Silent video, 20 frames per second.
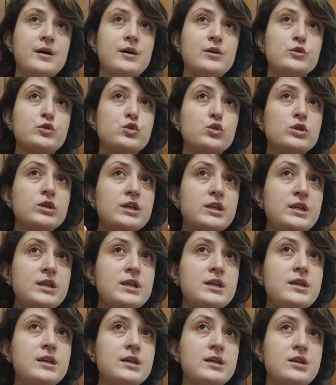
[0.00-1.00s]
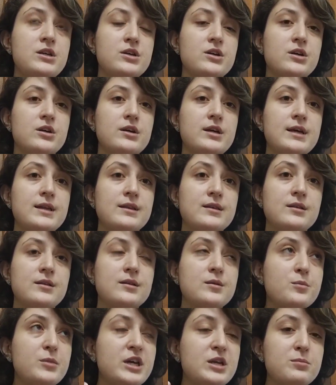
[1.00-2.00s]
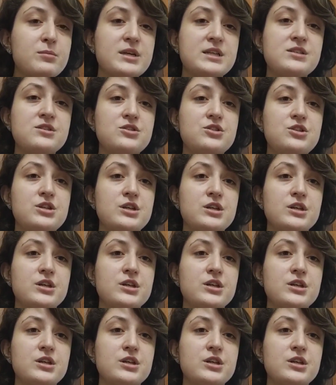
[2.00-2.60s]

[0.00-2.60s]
So the key here and the main message